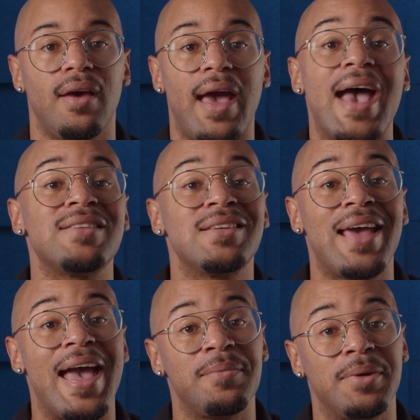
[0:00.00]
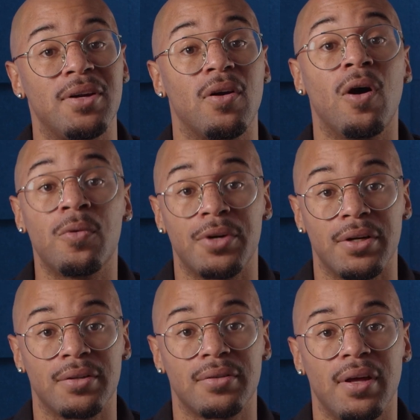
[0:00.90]
As an admin or
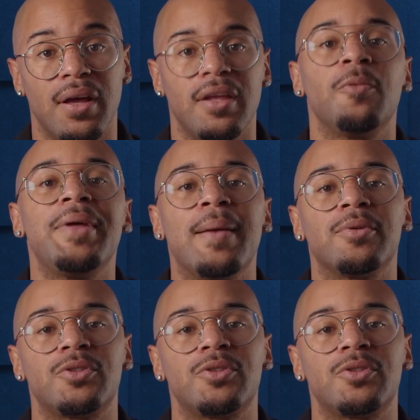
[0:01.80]
owner, you'll be able